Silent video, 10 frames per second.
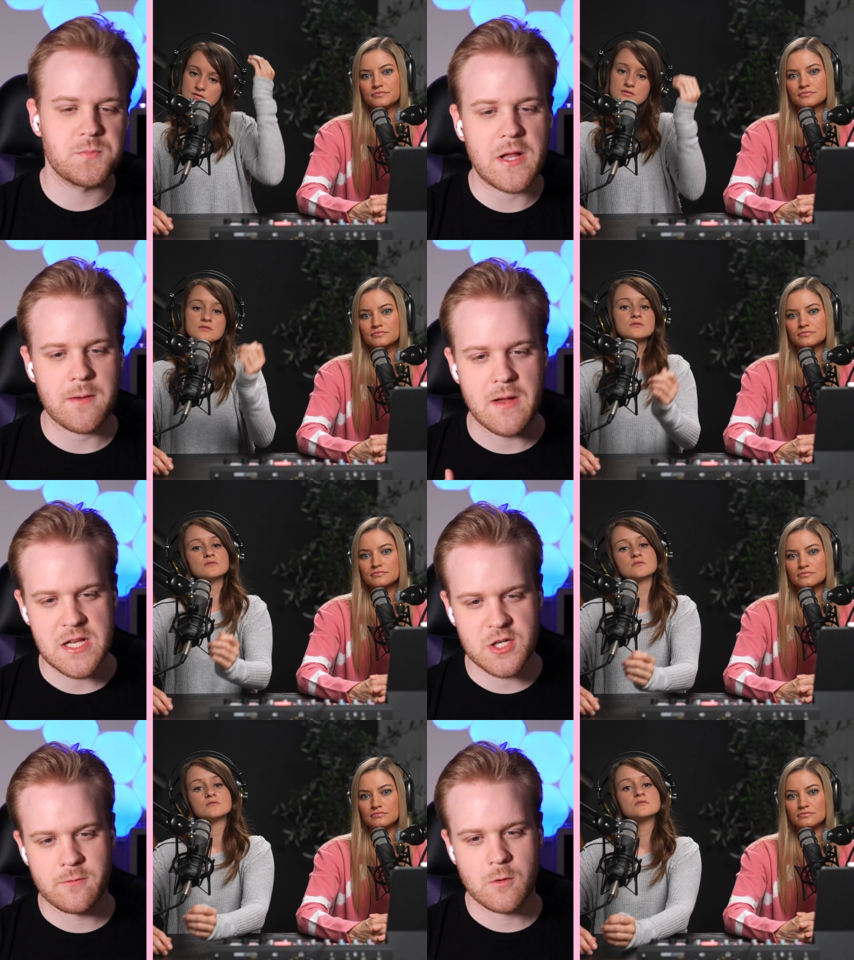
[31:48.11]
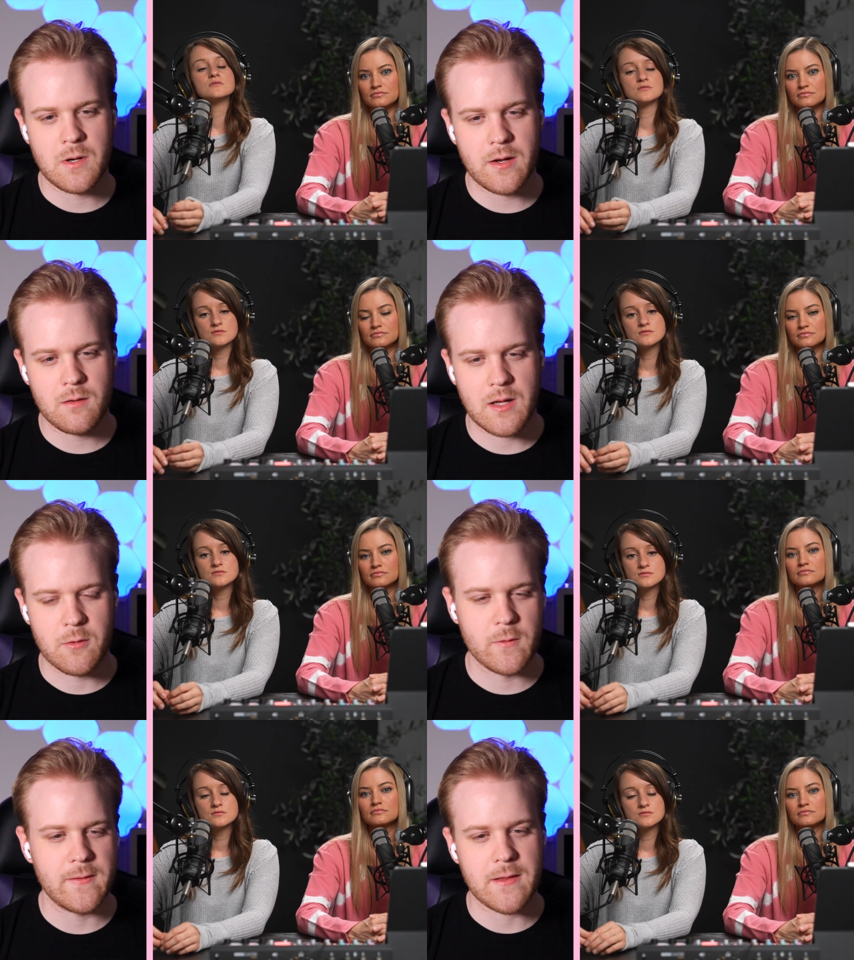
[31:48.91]
Speaker 1: Blackmagic for a while. I
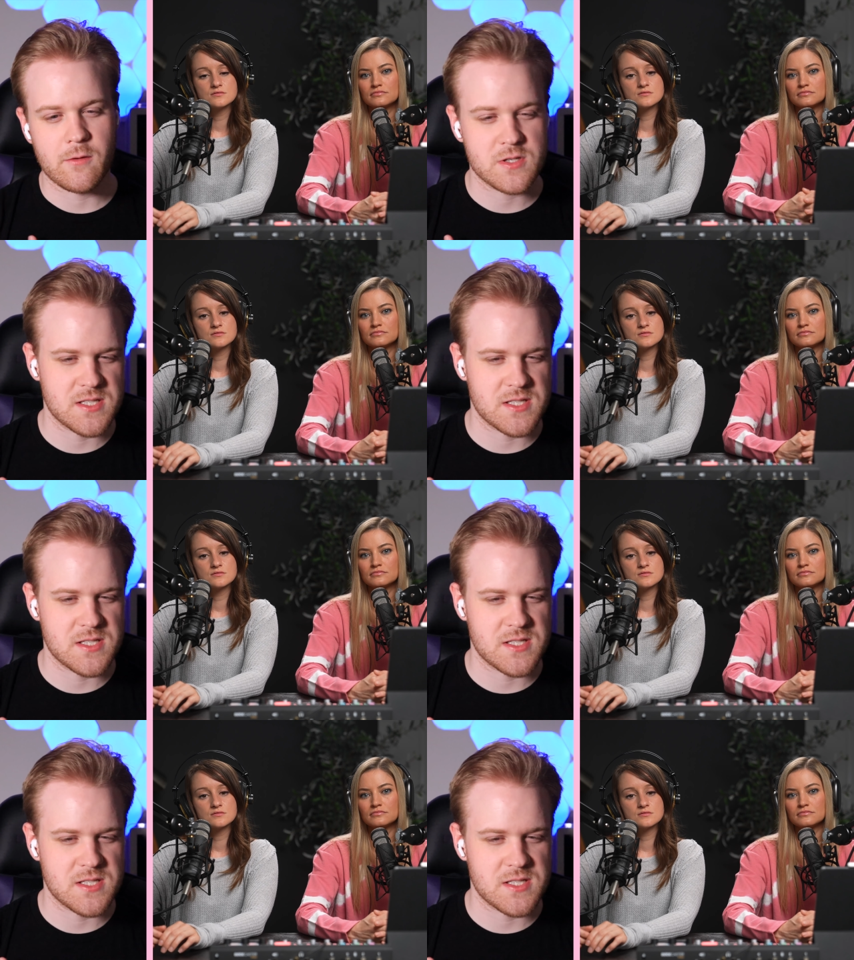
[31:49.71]
really like their